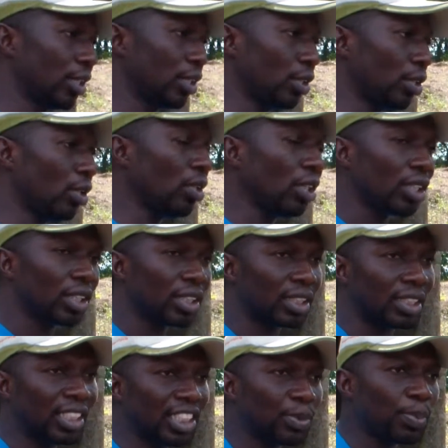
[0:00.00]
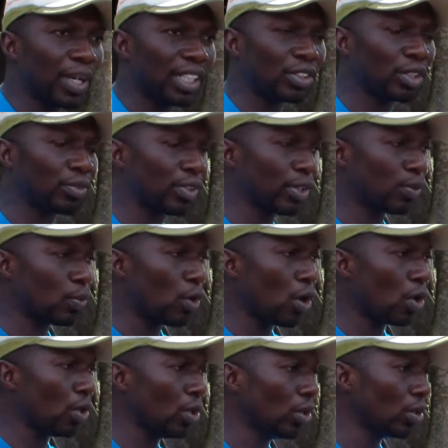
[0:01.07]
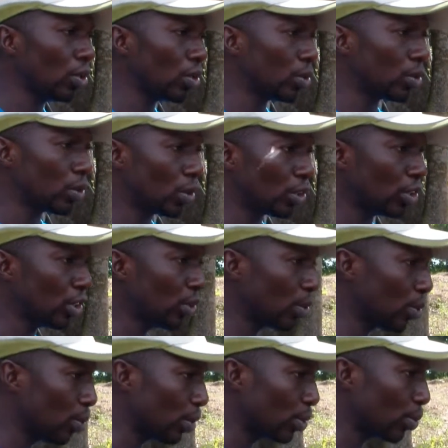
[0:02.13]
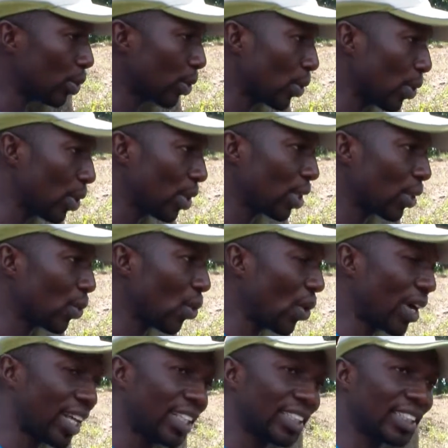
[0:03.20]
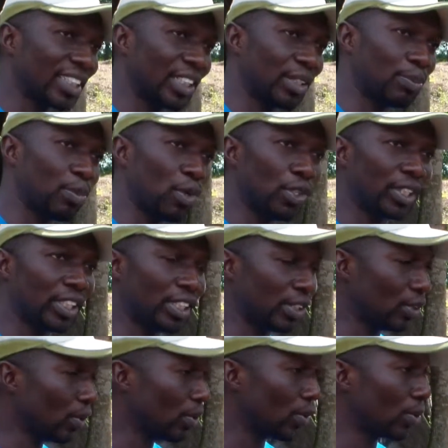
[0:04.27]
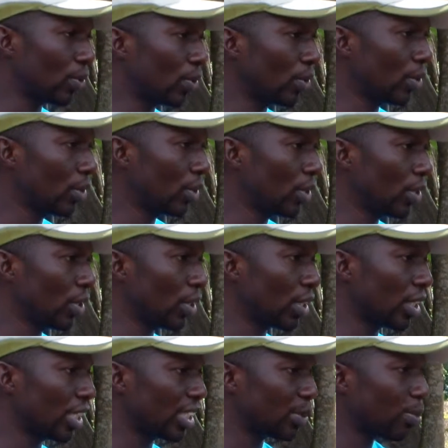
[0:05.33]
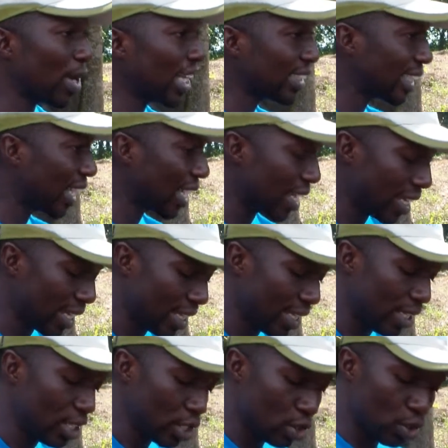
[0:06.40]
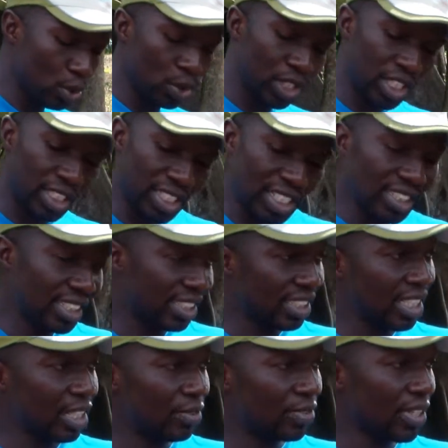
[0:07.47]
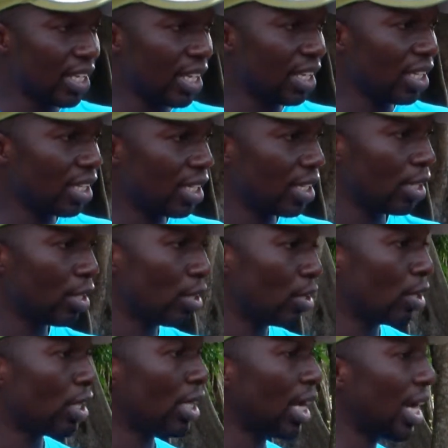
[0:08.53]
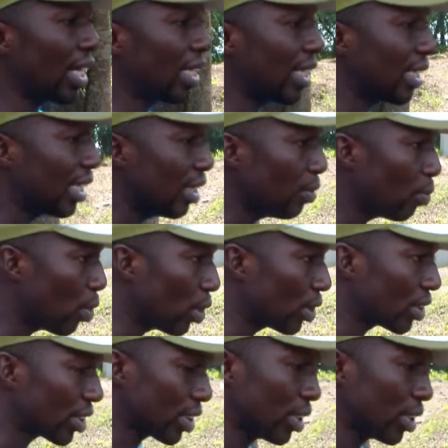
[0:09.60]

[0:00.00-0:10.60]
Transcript: You know, this part of the world doesn't know what we call currency, money, no. It's barter. So they take the slaves here and they give what?